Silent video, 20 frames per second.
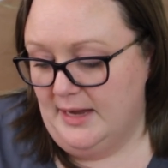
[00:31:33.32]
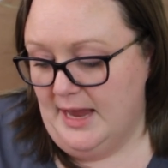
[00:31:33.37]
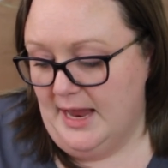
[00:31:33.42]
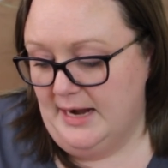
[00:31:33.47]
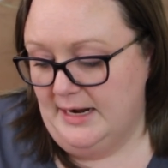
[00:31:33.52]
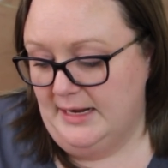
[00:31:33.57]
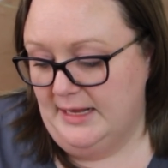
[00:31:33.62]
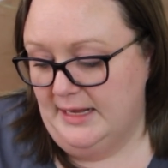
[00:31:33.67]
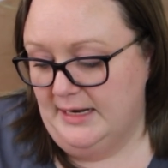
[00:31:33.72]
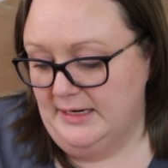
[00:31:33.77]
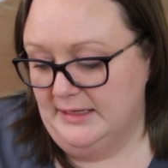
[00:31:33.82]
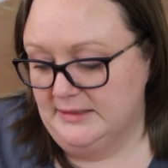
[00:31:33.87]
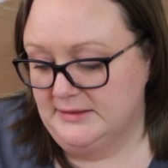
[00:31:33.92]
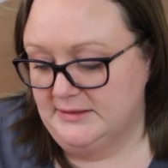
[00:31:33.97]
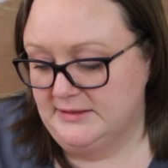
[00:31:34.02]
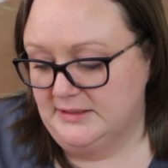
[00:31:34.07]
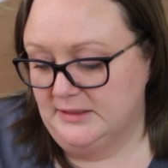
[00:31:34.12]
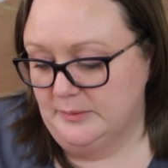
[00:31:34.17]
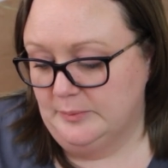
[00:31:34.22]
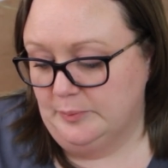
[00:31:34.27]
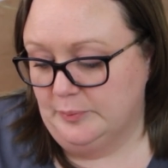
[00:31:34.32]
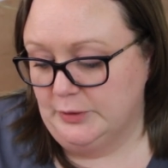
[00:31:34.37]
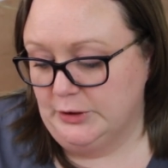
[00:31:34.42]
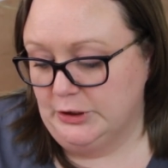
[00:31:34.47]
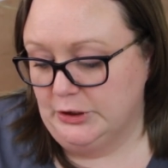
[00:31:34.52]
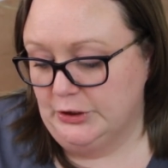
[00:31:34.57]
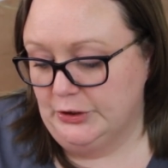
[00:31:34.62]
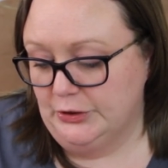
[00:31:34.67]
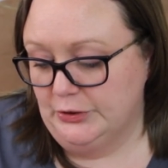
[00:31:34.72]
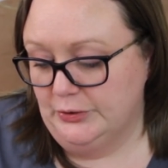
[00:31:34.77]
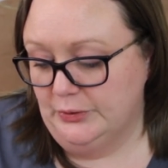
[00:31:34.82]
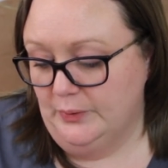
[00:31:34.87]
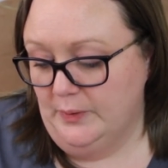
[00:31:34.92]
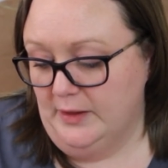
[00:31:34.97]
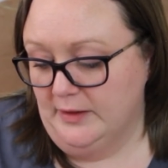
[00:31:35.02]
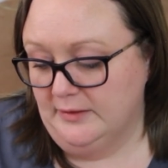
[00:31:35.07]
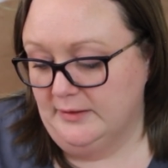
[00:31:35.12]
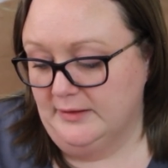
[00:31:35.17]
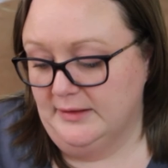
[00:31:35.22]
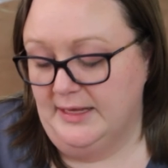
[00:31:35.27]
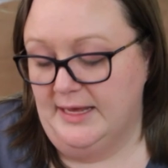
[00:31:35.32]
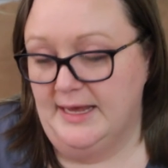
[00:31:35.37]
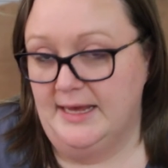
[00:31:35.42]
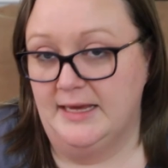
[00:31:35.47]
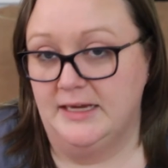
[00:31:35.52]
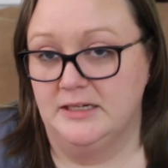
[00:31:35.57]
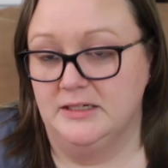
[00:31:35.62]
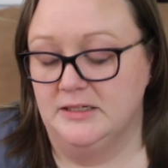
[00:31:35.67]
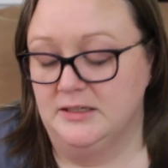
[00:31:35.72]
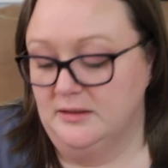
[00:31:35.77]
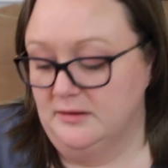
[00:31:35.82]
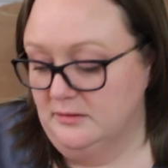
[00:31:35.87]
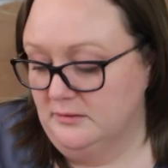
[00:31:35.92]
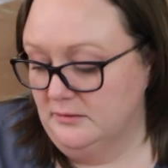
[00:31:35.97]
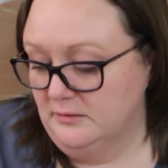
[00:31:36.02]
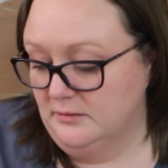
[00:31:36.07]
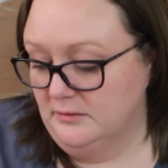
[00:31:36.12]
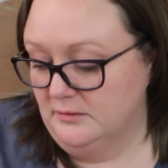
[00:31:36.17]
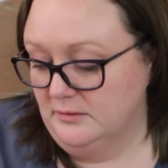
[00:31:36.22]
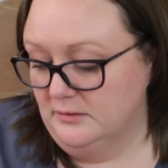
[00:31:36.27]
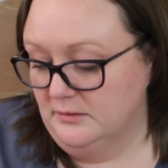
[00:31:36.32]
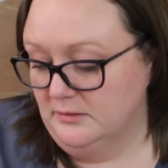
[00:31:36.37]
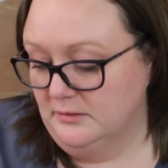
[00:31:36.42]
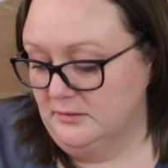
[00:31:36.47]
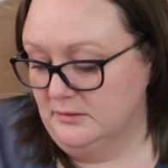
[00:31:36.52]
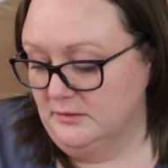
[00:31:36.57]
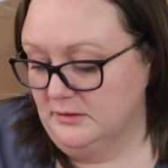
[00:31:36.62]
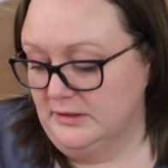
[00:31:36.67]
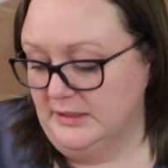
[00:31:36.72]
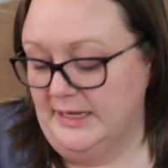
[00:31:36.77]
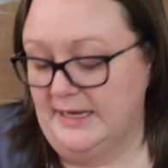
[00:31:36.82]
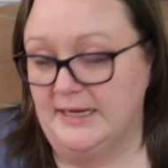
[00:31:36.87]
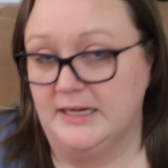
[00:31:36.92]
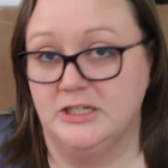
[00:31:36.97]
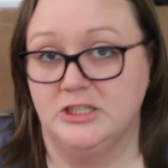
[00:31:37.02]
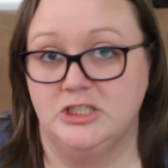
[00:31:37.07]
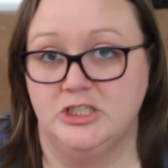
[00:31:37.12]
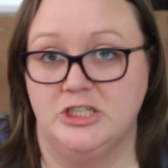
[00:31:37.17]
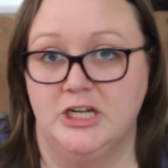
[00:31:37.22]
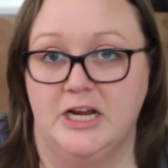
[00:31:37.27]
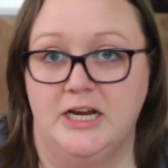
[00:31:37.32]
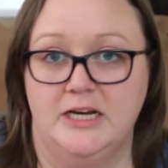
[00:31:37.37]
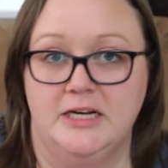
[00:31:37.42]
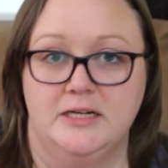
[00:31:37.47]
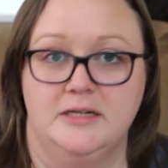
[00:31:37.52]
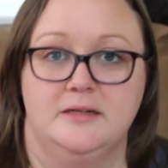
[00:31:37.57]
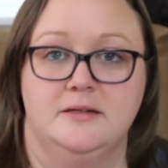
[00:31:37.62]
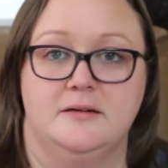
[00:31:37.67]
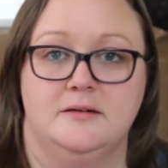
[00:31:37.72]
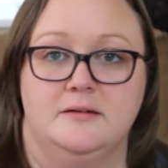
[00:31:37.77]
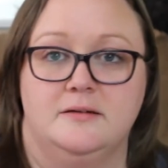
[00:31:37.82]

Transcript: and it is the blue Lang Langshan